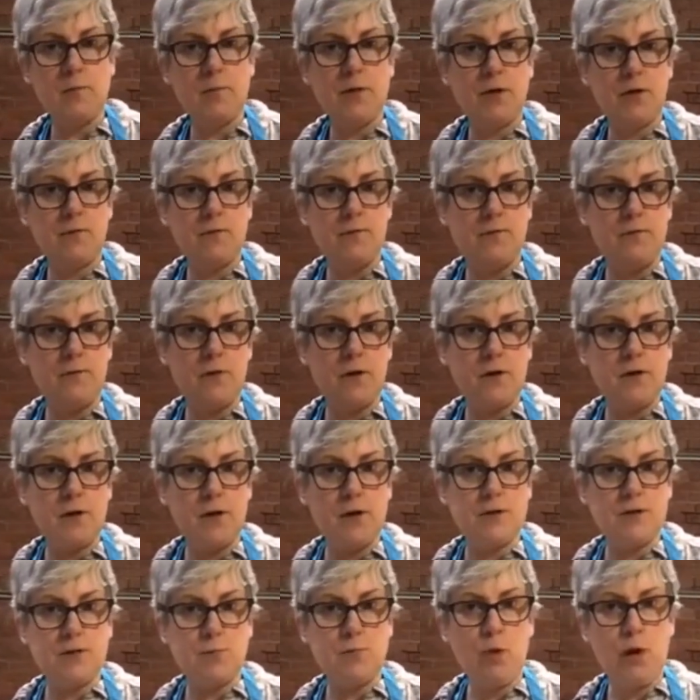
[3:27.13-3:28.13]
a little bit of
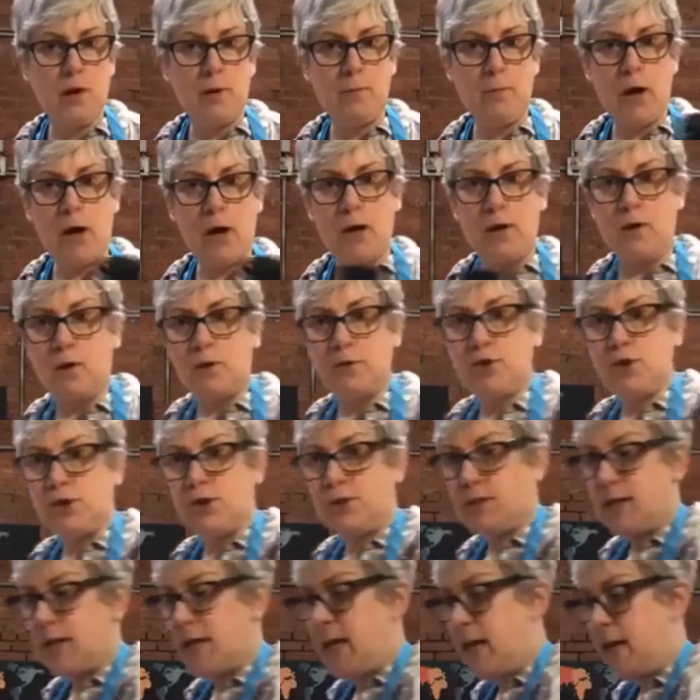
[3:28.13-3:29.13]
a spray
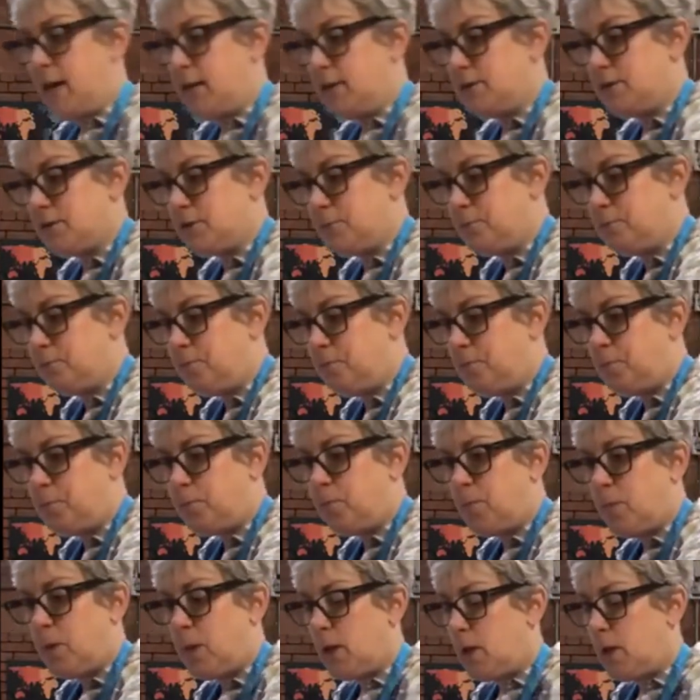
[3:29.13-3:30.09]
bottle, just in case